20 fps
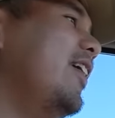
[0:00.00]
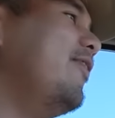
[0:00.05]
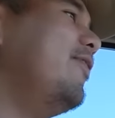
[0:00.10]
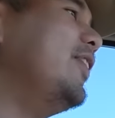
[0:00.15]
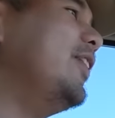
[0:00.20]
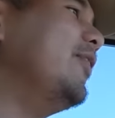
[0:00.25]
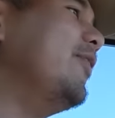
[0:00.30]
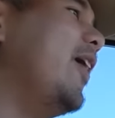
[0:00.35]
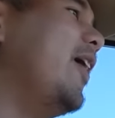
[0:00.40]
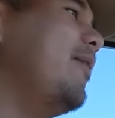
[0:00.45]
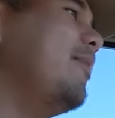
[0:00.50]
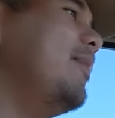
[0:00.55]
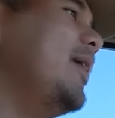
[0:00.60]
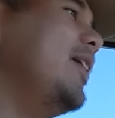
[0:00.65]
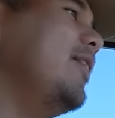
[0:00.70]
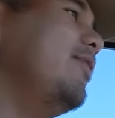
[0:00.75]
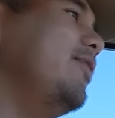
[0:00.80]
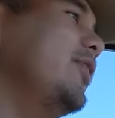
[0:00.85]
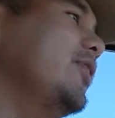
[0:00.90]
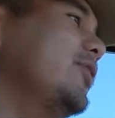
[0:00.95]
If you want
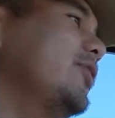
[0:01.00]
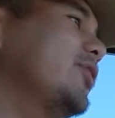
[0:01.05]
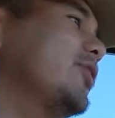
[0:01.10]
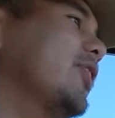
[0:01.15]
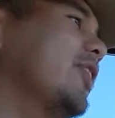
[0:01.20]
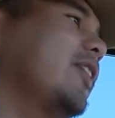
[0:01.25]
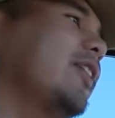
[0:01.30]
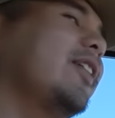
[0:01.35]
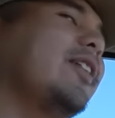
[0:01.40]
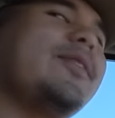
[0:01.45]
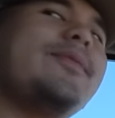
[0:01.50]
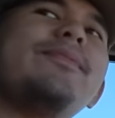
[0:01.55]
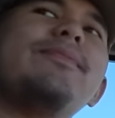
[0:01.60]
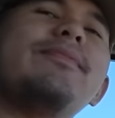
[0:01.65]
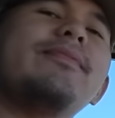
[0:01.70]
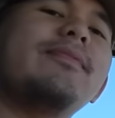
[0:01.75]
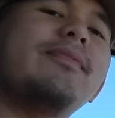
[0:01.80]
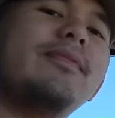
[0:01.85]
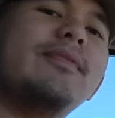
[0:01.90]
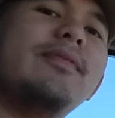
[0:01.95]
my future,
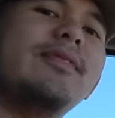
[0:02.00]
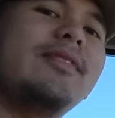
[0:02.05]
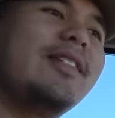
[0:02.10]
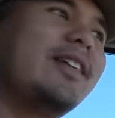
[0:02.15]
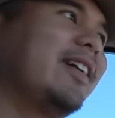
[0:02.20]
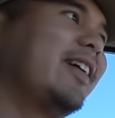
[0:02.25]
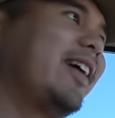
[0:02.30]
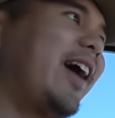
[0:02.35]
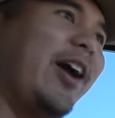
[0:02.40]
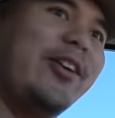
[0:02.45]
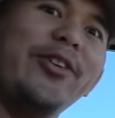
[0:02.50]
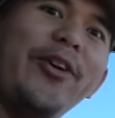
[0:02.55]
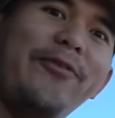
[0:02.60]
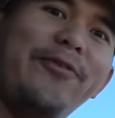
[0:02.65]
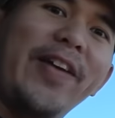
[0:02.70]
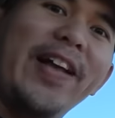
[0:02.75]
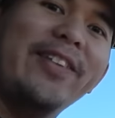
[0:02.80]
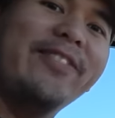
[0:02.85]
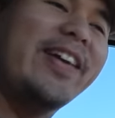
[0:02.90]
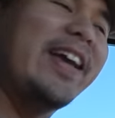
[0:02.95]
are
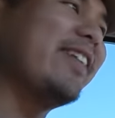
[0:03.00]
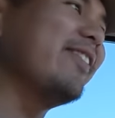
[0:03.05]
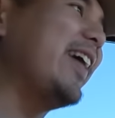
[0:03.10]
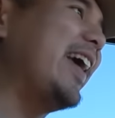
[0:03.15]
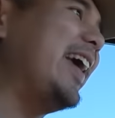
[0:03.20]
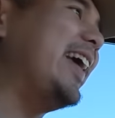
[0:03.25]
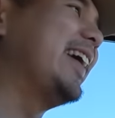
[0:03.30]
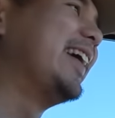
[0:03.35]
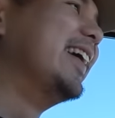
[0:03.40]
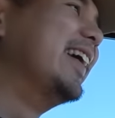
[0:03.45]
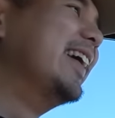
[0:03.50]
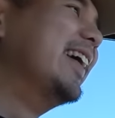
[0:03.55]
you filming me?